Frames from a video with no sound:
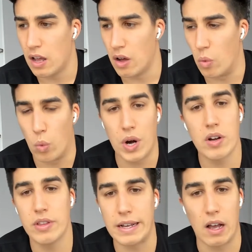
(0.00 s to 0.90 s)
Where
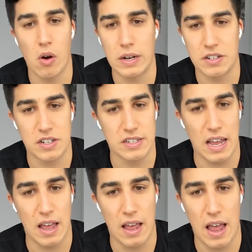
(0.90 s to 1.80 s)
do they go? And it's just
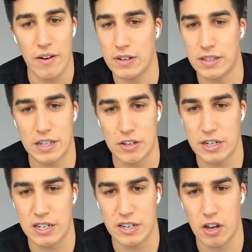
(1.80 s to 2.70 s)
everything you
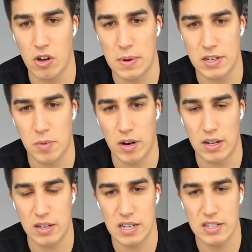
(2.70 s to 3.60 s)
need to know about Smart
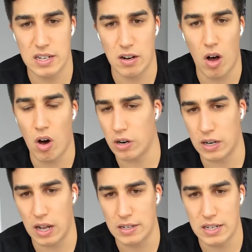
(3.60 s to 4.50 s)
Nonsense, and all our
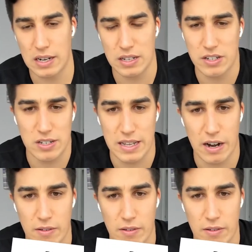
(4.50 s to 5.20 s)
content is just there.